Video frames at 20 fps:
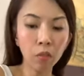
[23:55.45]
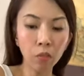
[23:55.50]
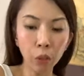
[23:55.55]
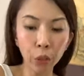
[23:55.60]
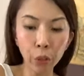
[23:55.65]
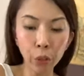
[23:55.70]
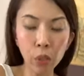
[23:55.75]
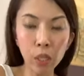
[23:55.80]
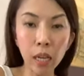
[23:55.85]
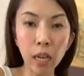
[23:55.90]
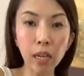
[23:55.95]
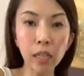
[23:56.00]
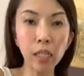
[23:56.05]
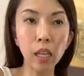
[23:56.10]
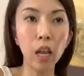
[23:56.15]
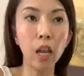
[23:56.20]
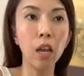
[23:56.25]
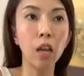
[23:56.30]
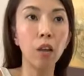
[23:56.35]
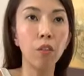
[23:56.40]
For
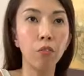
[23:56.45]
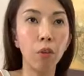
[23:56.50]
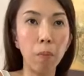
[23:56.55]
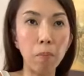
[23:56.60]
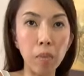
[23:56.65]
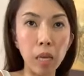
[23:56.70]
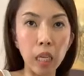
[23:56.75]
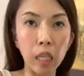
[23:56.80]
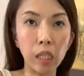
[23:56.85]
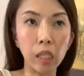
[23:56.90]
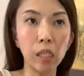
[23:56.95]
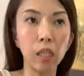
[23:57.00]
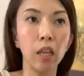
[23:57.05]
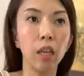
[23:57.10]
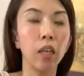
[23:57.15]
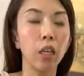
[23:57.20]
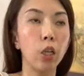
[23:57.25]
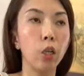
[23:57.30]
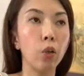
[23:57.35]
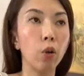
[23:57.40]
gyozas, for meats,
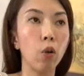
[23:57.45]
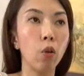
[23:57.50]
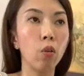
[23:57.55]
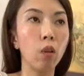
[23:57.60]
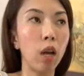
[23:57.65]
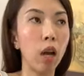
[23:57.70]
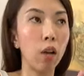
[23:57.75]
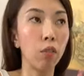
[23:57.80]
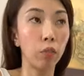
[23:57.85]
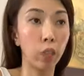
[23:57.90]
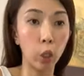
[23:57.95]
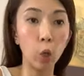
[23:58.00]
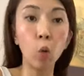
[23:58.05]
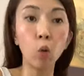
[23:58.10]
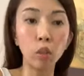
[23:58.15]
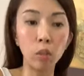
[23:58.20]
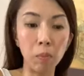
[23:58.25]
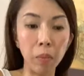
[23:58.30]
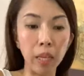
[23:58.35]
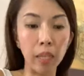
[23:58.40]
you know, the
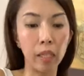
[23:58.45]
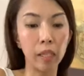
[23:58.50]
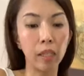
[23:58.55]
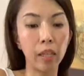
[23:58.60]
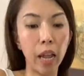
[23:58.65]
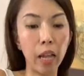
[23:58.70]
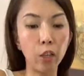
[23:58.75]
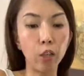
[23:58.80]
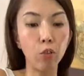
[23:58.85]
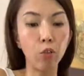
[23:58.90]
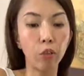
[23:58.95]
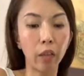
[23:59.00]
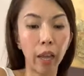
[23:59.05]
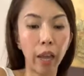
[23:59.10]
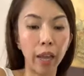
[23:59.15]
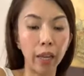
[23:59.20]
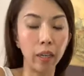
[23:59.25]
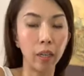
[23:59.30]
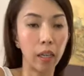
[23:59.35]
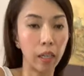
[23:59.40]
cooked meats, then you
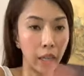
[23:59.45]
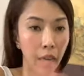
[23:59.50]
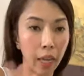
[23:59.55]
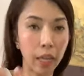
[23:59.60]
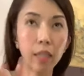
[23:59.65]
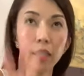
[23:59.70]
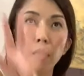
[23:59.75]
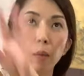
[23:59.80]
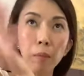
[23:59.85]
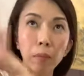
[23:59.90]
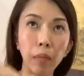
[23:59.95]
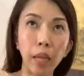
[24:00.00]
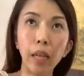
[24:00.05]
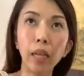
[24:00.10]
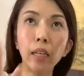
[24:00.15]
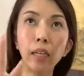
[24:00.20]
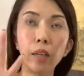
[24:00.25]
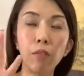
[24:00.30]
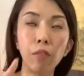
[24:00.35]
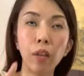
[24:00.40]
can, again, same
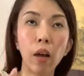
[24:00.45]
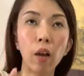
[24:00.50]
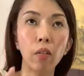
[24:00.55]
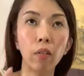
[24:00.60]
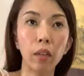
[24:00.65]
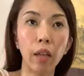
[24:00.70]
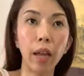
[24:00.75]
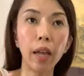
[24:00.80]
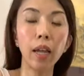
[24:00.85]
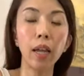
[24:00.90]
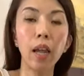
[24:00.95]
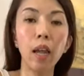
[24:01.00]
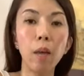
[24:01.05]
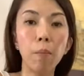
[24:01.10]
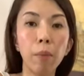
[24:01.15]
thing, leave it out there.